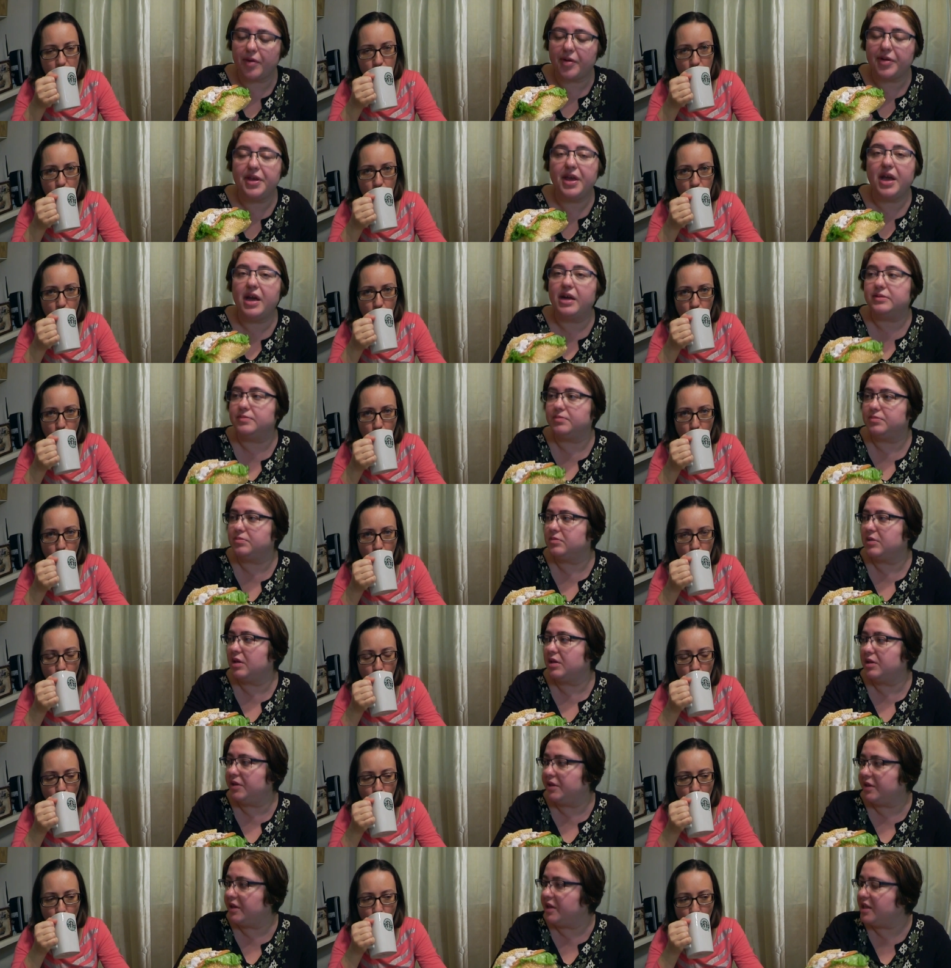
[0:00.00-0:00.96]
Speaker 1: Yeah,
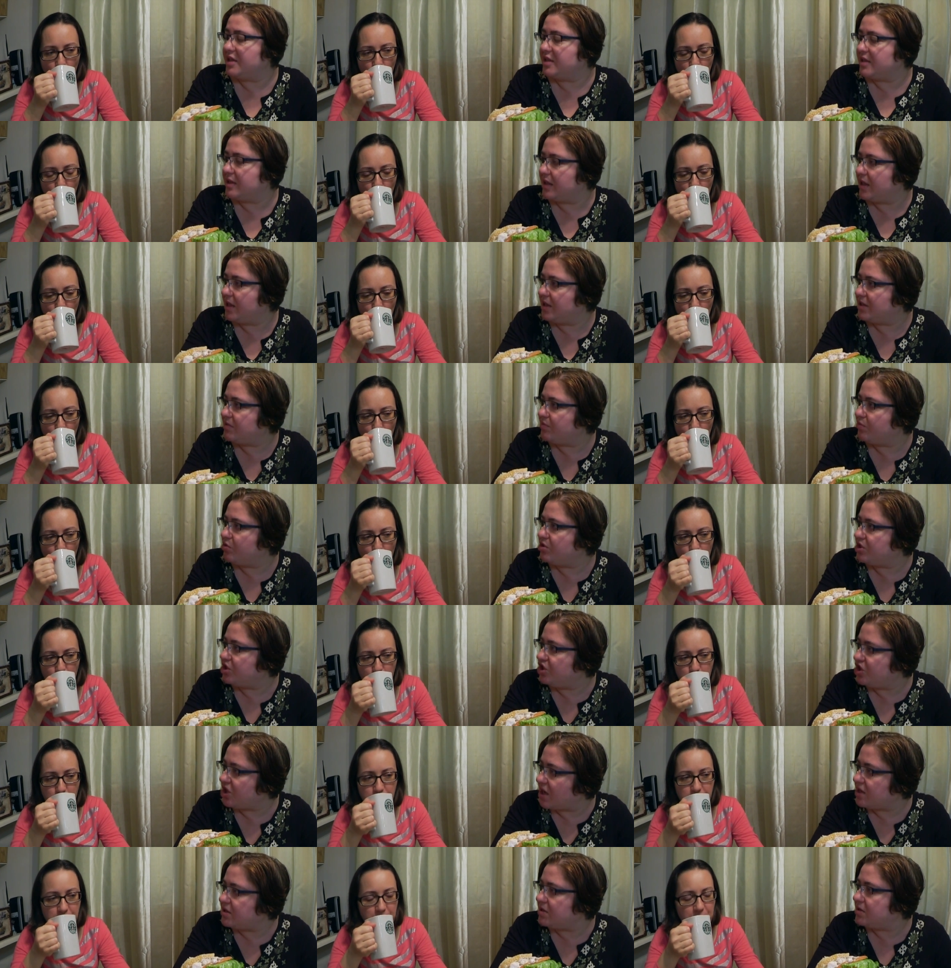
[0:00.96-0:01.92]
it
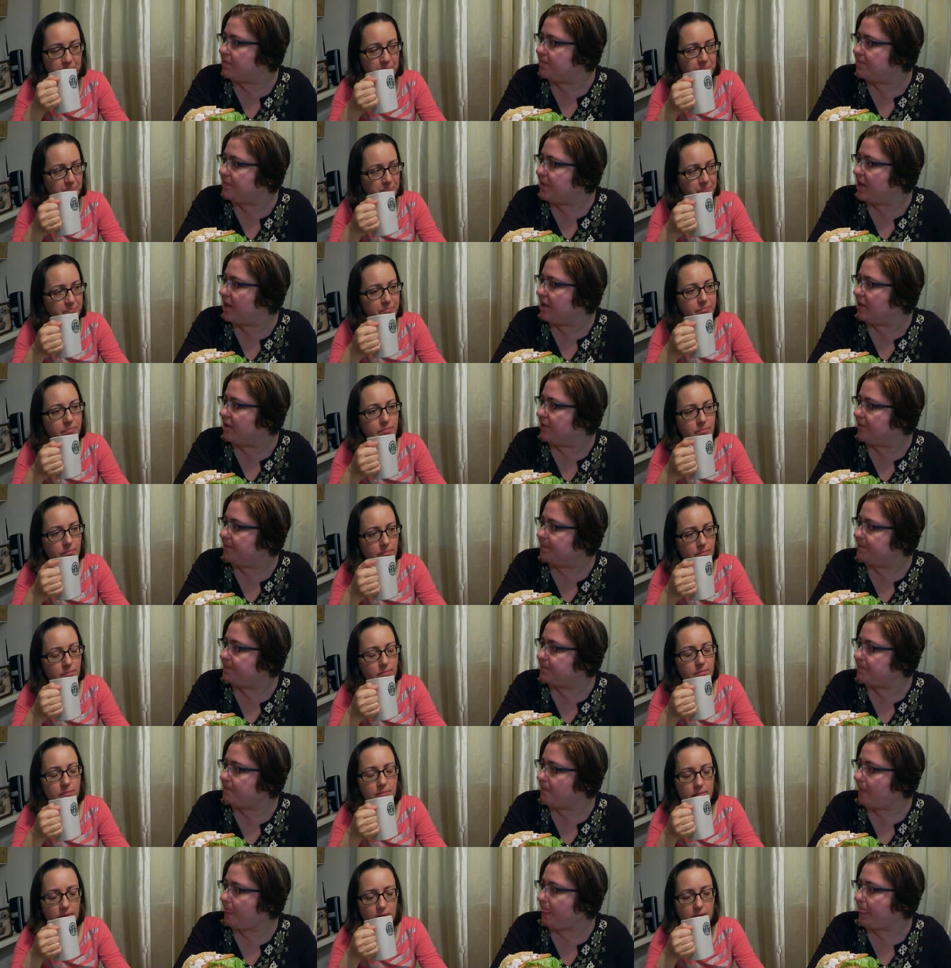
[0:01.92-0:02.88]
was just made.
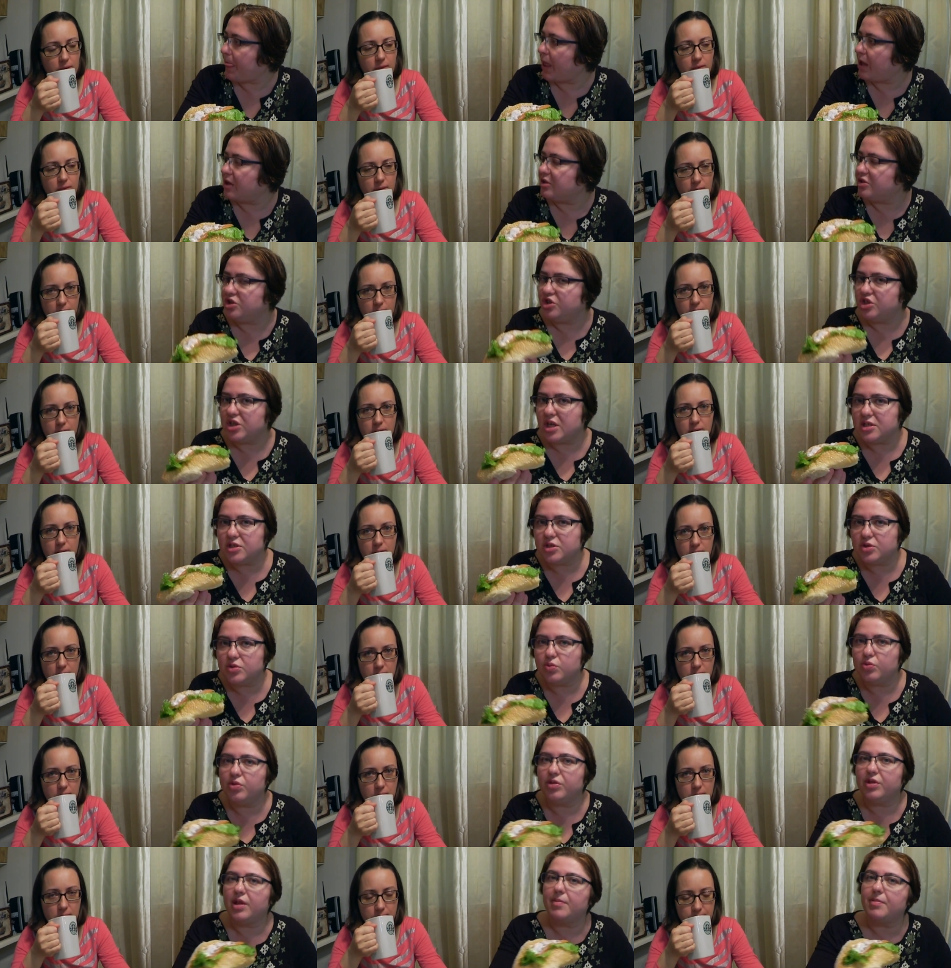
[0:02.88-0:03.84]

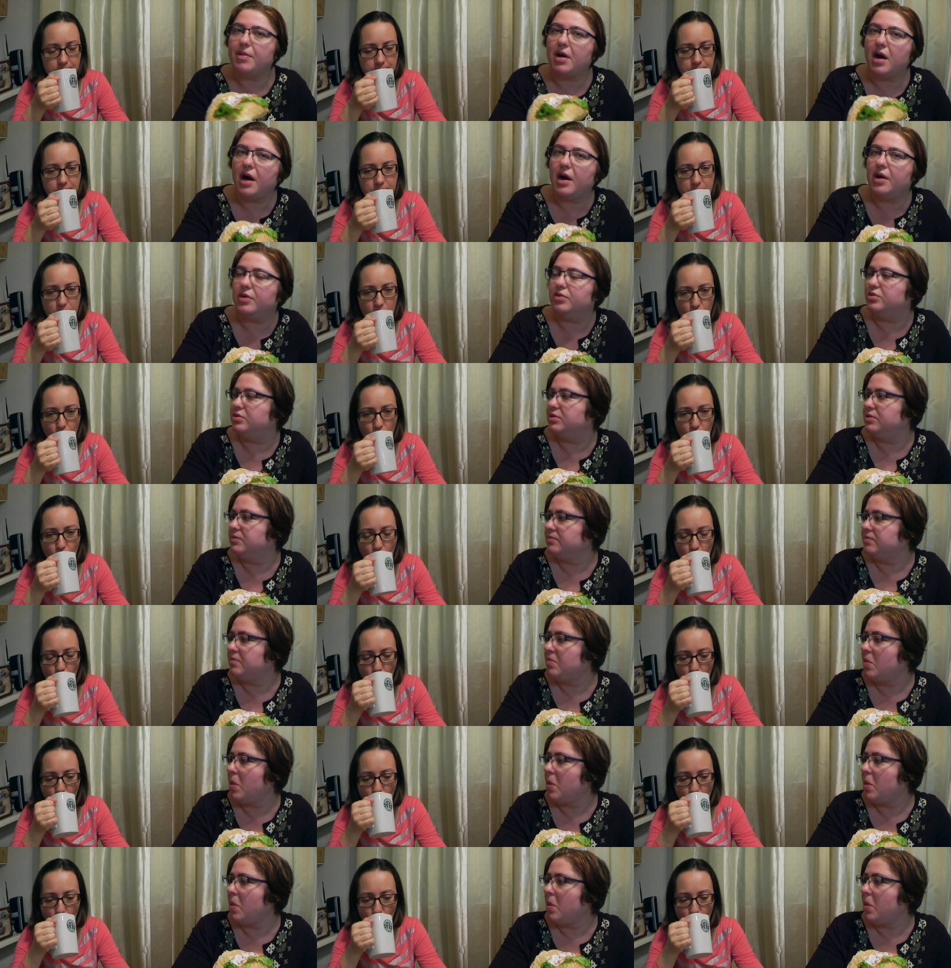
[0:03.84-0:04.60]
Just took them out